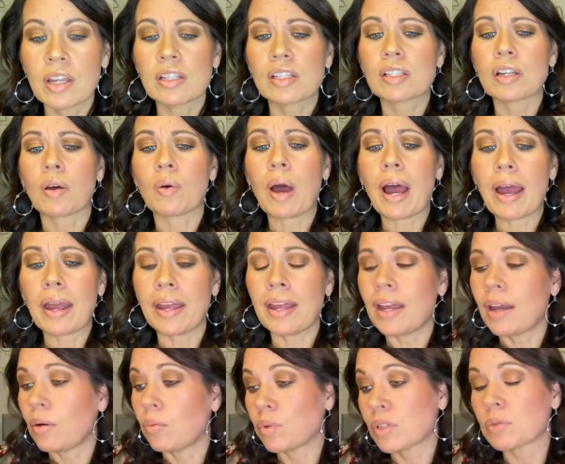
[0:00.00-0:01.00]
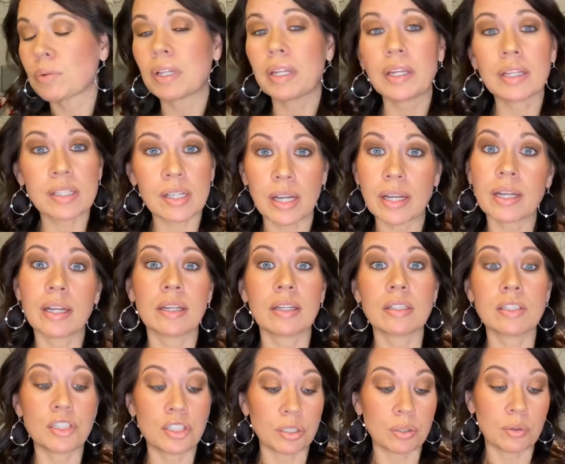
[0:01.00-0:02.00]
So I was really
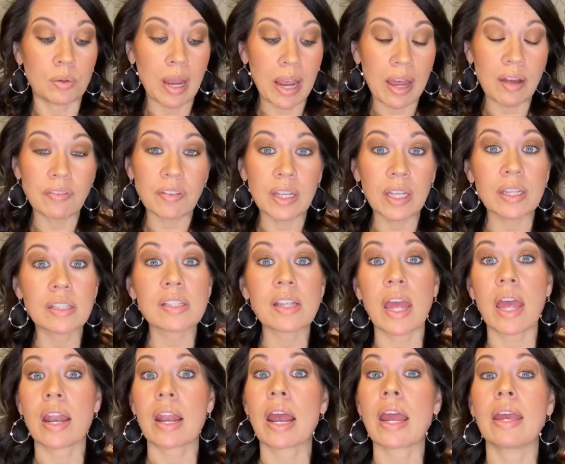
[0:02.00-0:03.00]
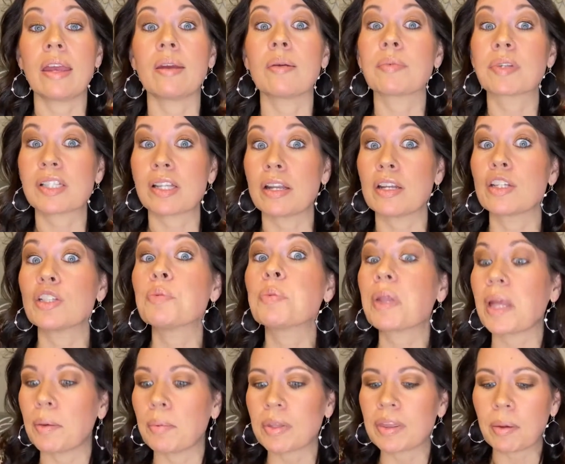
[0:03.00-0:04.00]
excited to have these, and I am excited to
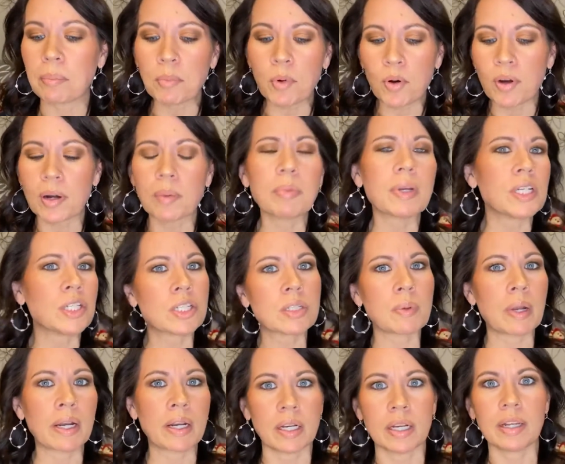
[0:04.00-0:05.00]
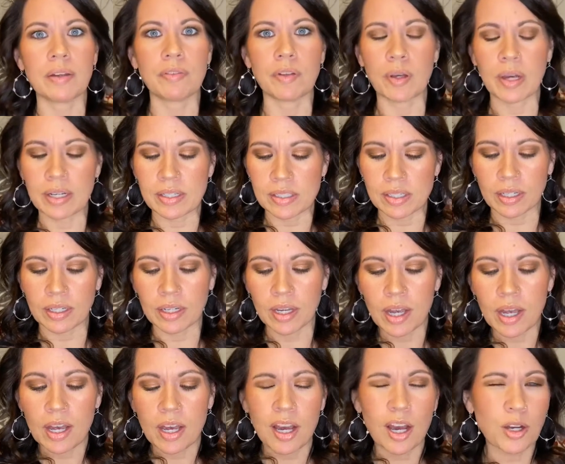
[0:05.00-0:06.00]
play with them more, but just wanted to give you guys like
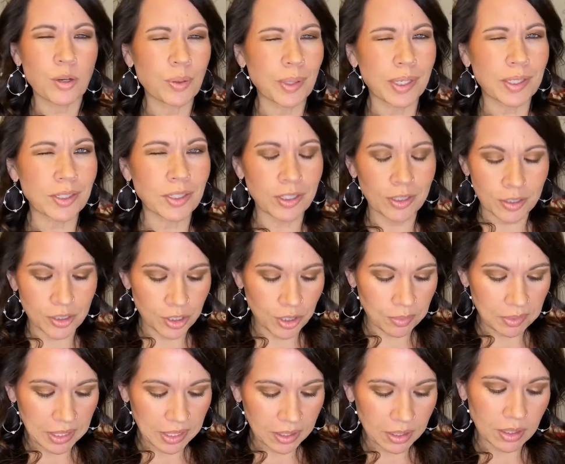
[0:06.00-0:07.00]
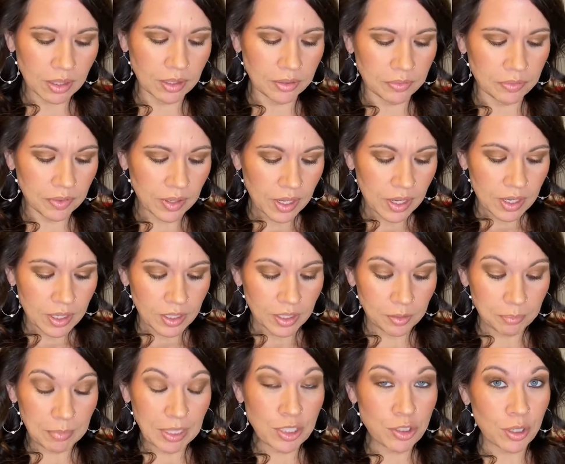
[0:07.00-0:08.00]
a quick little showing of
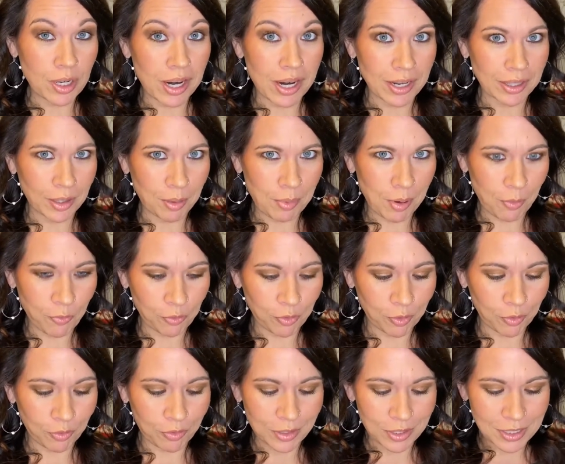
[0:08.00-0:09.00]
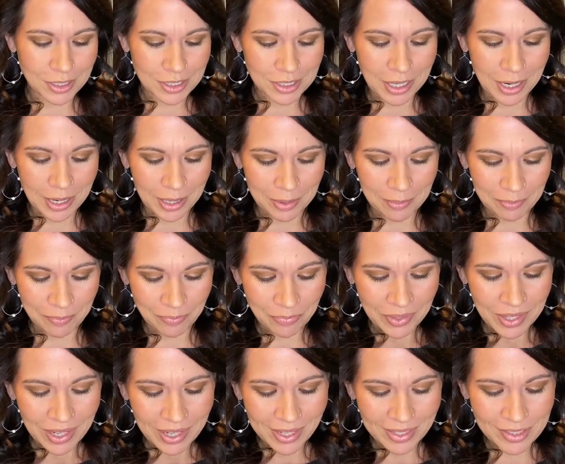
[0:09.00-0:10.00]
me trying them out for the first time.
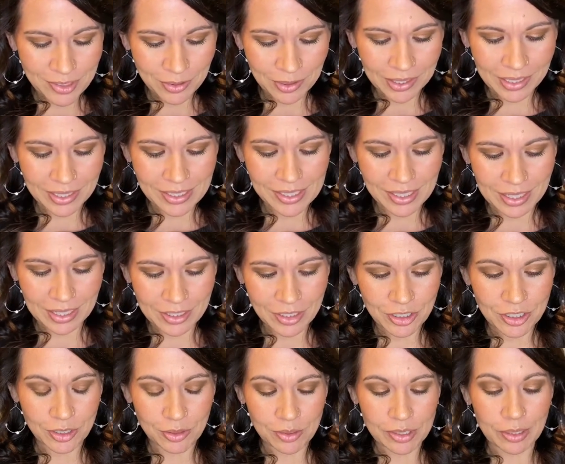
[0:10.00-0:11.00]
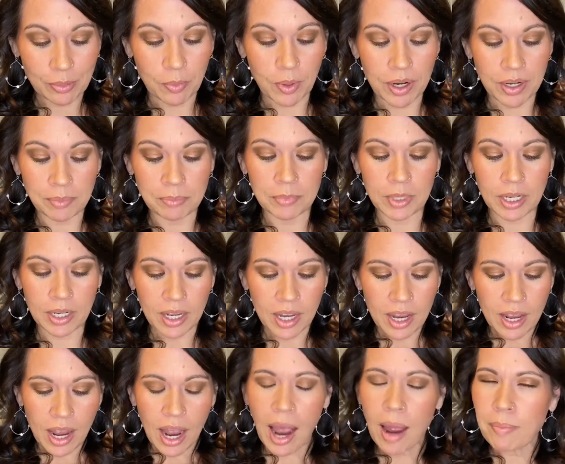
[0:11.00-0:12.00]
And so like I said, I just used the one, but
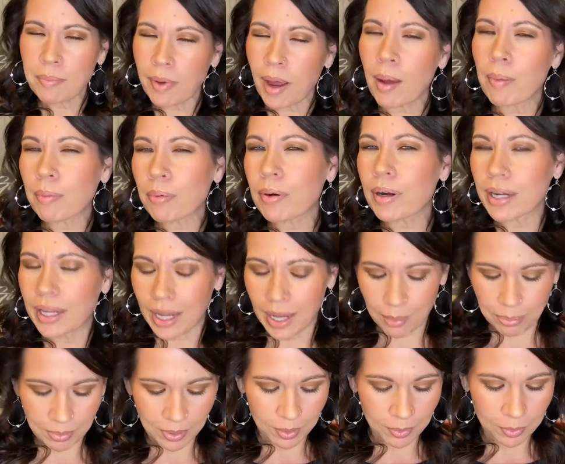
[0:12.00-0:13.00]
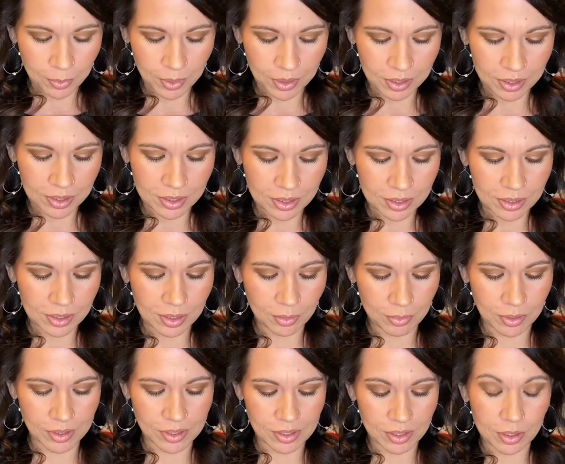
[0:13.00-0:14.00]
I'm pretty happy with the
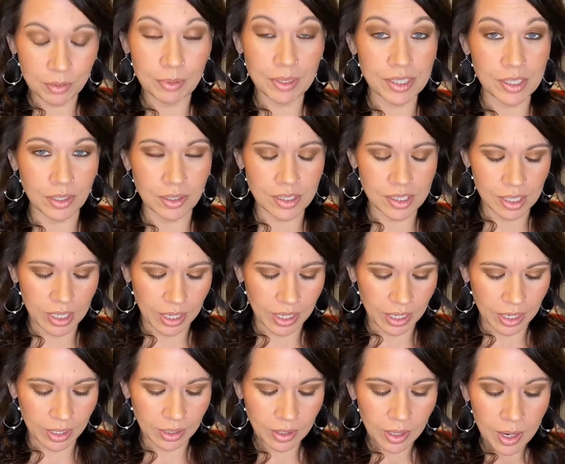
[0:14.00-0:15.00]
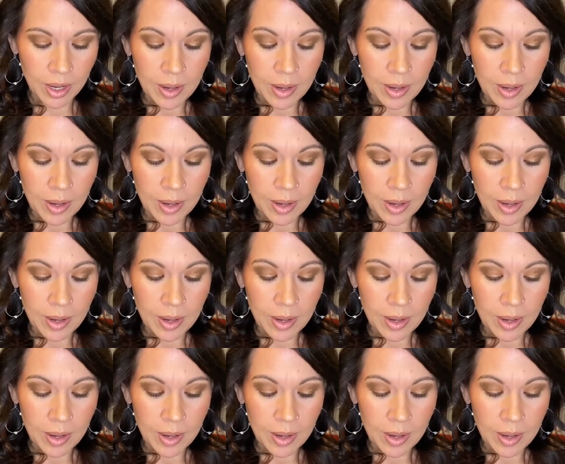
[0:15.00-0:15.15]
results that I had.